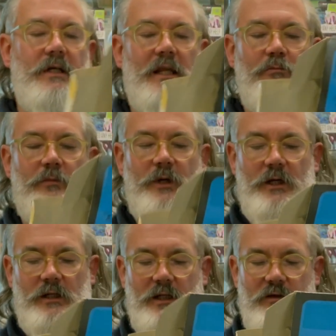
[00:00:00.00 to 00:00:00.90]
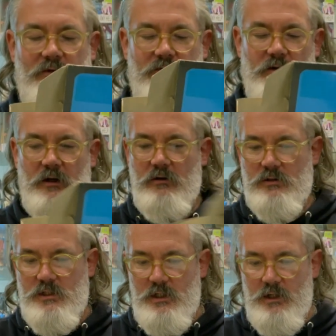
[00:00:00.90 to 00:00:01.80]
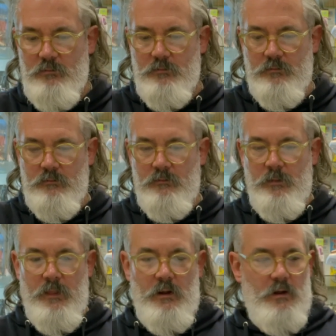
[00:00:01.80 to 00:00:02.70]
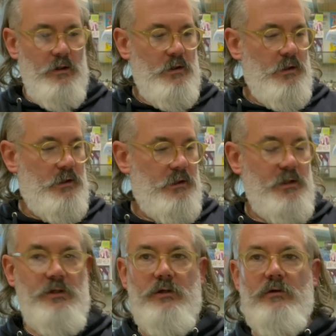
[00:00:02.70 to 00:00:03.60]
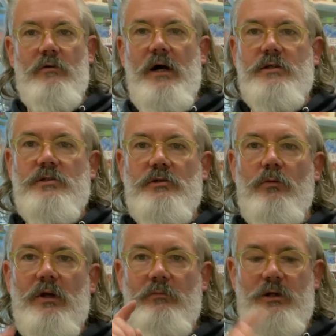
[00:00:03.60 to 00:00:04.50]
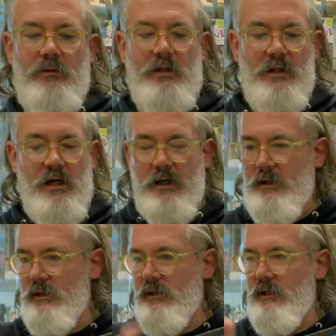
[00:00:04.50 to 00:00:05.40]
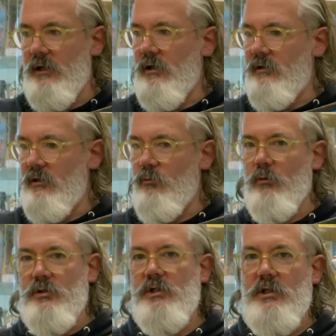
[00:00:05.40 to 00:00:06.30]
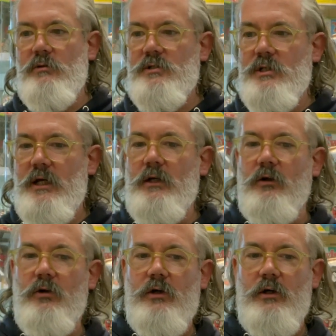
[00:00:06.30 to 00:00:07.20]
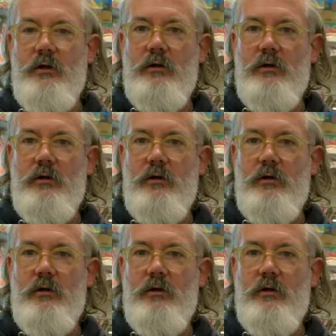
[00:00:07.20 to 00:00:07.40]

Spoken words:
clamp it, leave it for a long time, and then do the rest. So while I'm doing that, then I think what we should do is take a look at